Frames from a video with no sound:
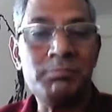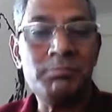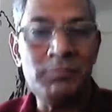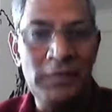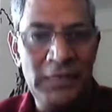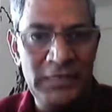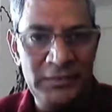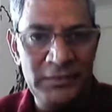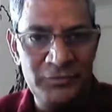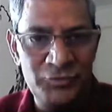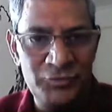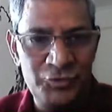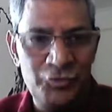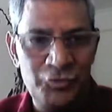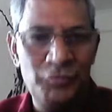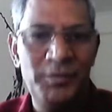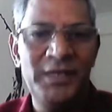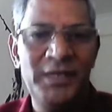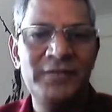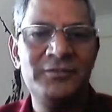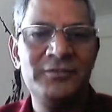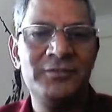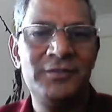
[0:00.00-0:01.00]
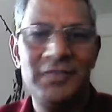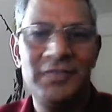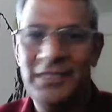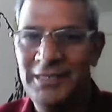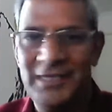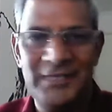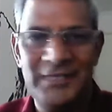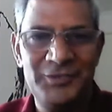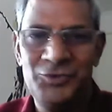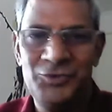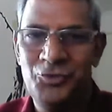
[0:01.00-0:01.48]
instruments,
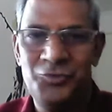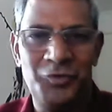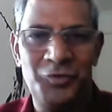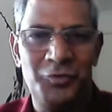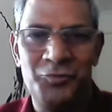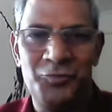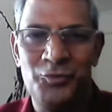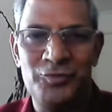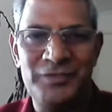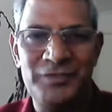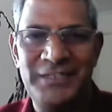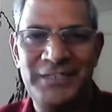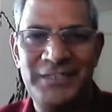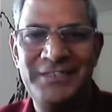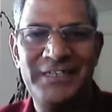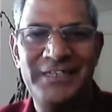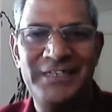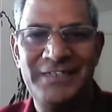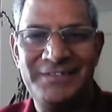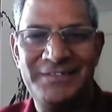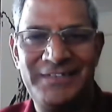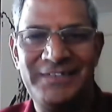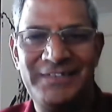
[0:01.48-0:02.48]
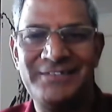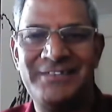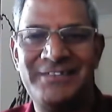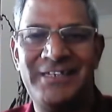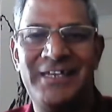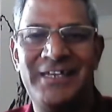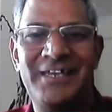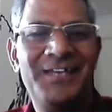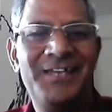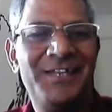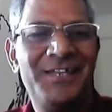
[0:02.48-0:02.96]
in addition to, of course, eating and
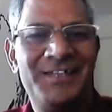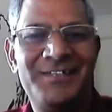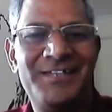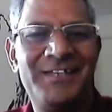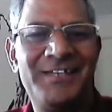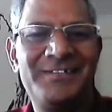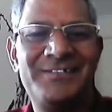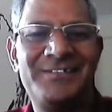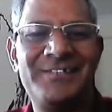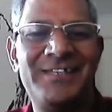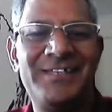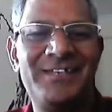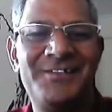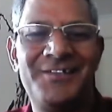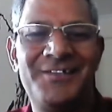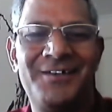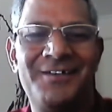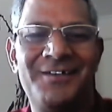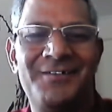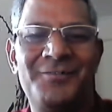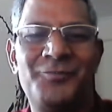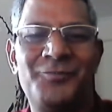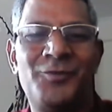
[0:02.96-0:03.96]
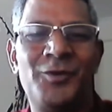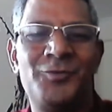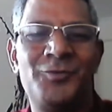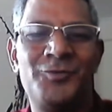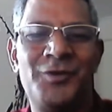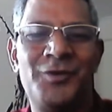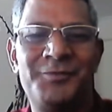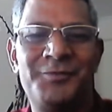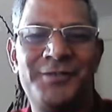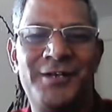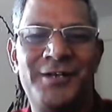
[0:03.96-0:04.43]
tasting. That's the other
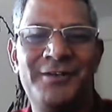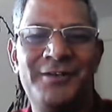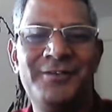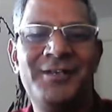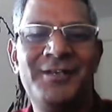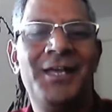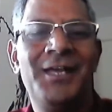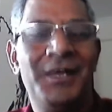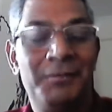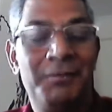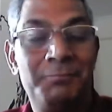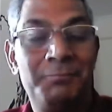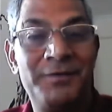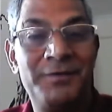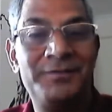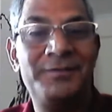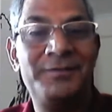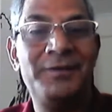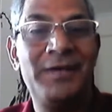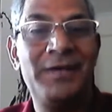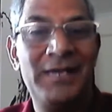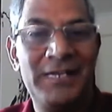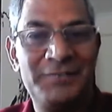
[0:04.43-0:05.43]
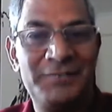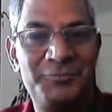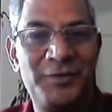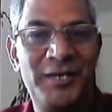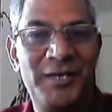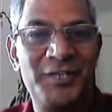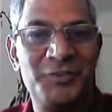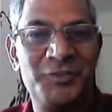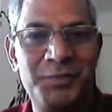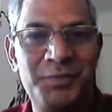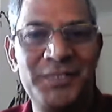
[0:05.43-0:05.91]
function of tongue. But as
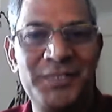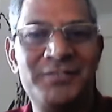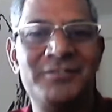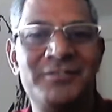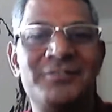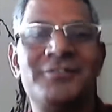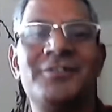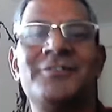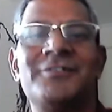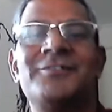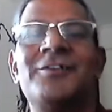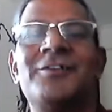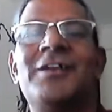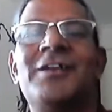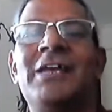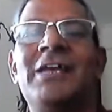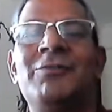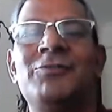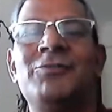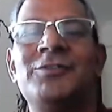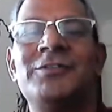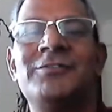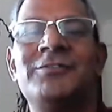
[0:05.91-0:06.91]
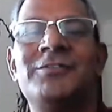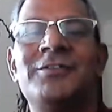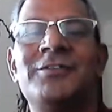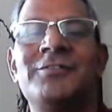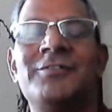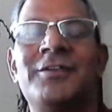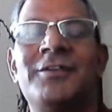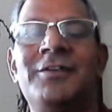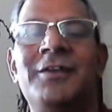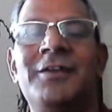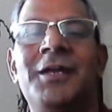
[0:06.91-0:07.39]
far as speech is concerned, language is
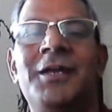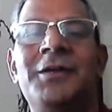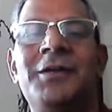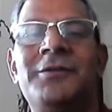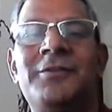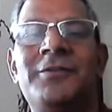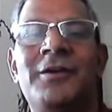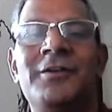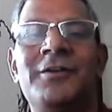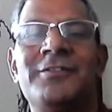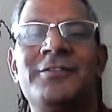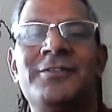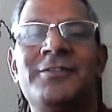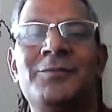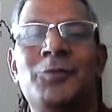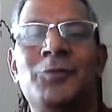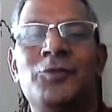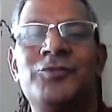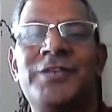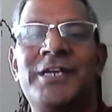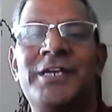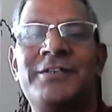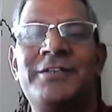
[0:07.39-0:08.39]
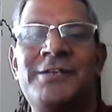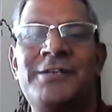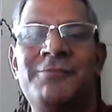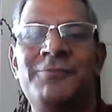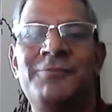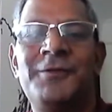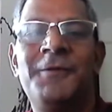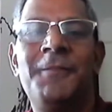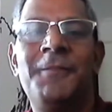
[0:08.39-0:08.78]
concerned, tongue is the most active